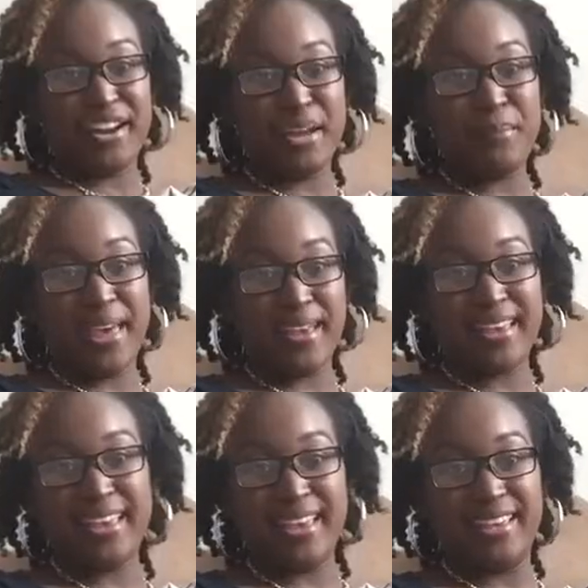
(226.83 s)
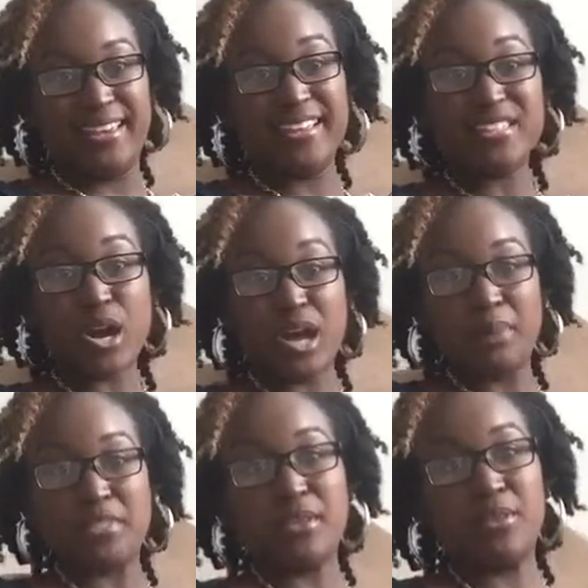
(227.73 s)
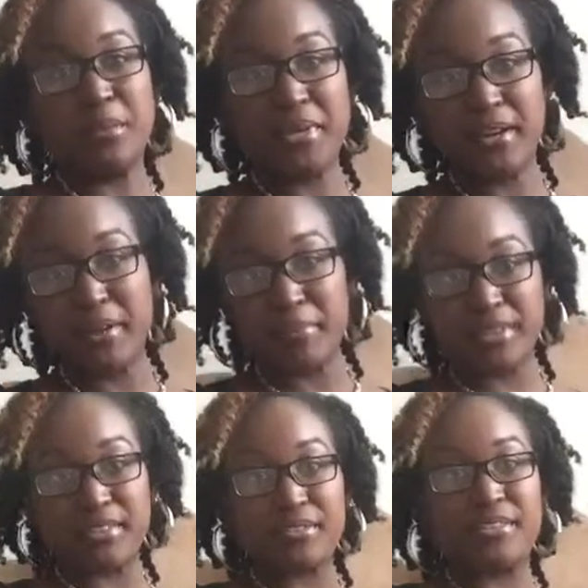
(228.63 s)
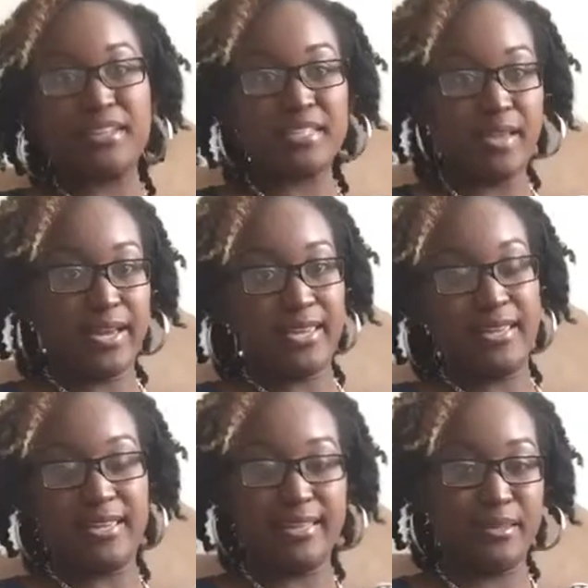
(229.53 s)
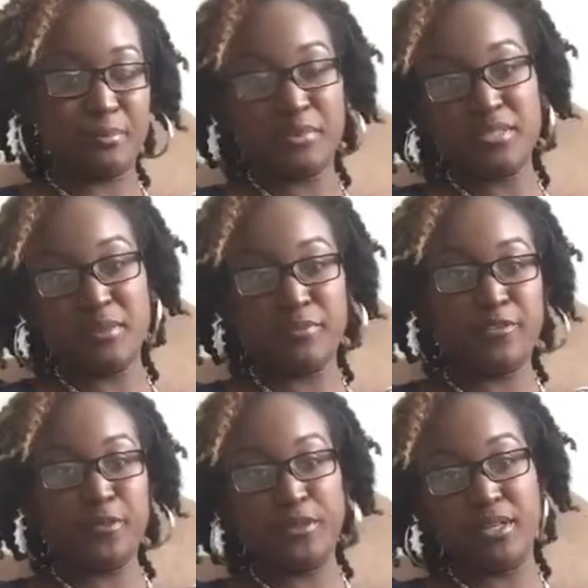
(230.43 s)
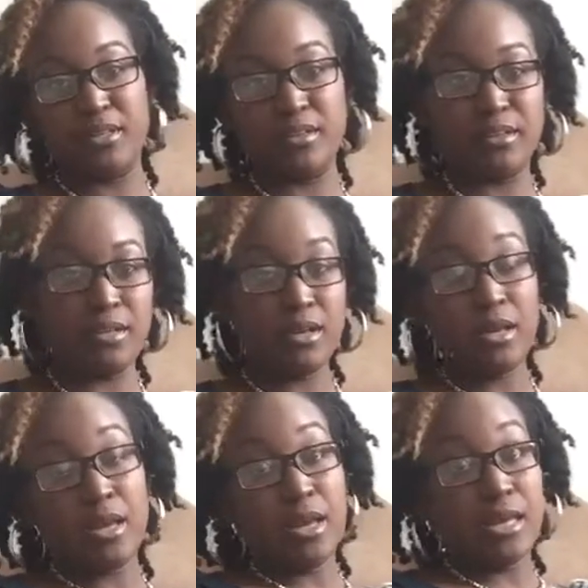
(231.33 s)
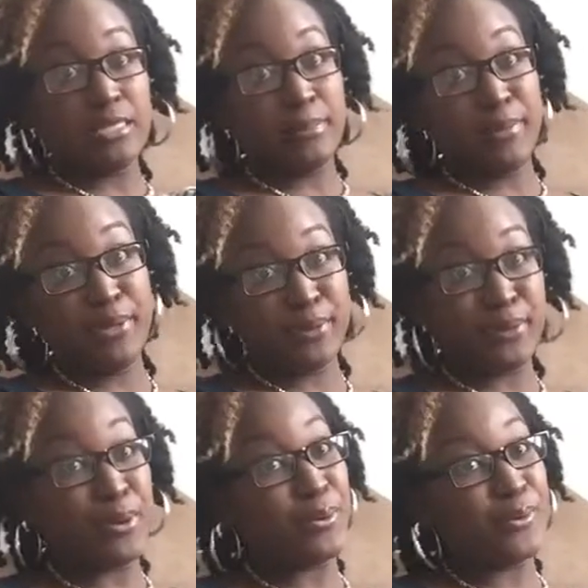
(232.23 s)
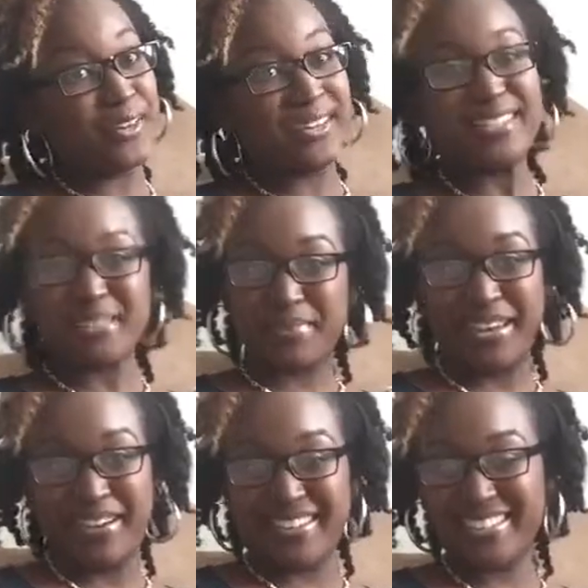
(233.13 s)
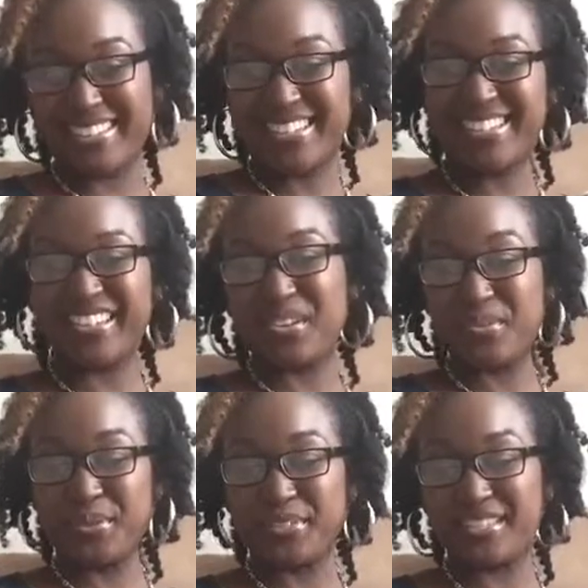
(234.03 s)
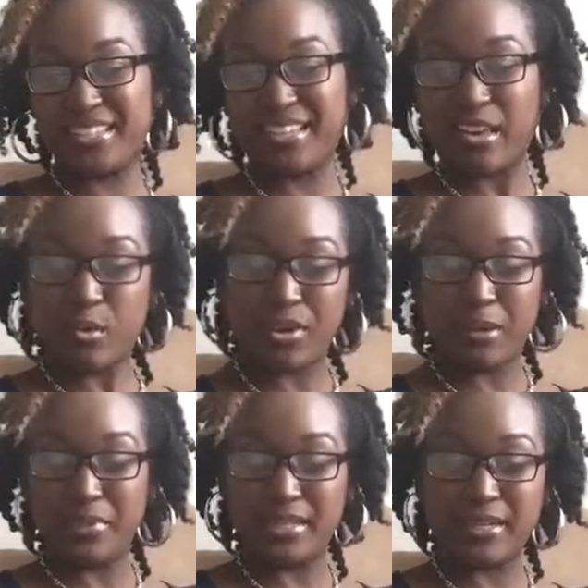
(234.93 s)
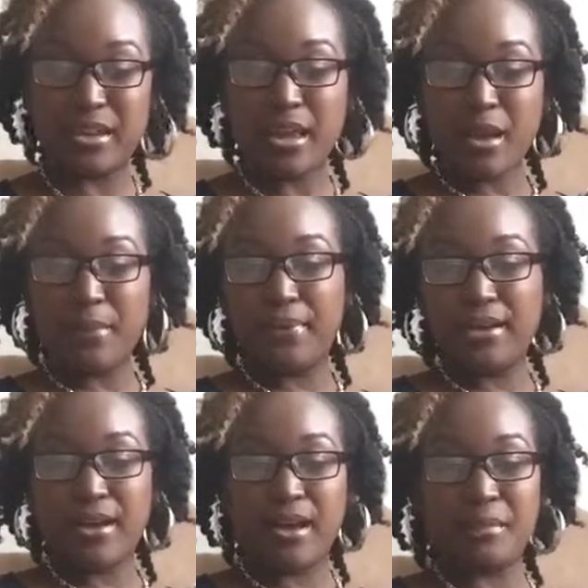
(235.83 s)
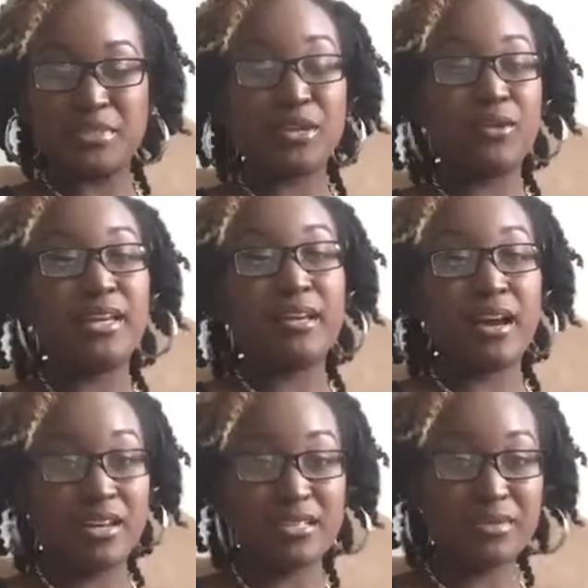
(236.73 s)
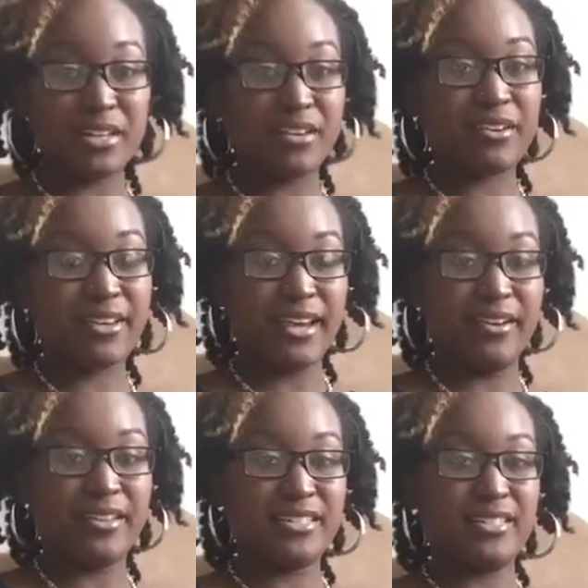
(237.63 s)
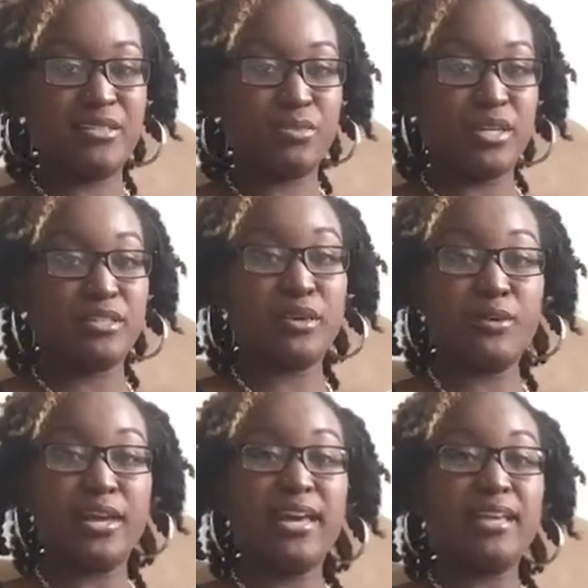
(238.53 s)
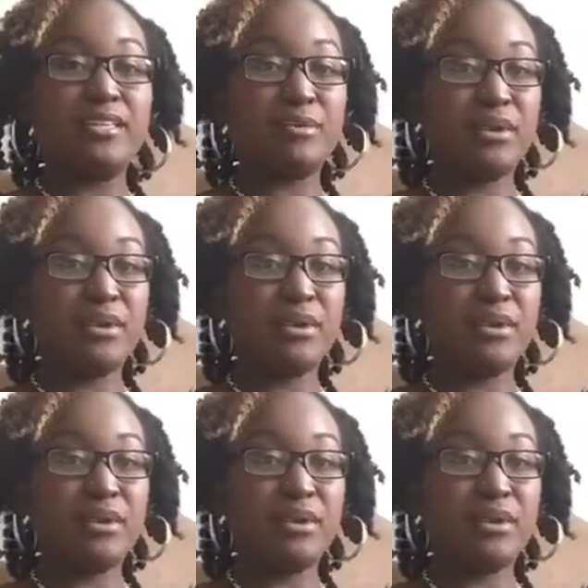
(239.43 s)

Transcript: All right, I'm back and he's calm, so let me hurry up and get through this so I can get him some food, either some milk or some carrots. We'll see when I'm done. But so he Awesome started on carrots this week, so he's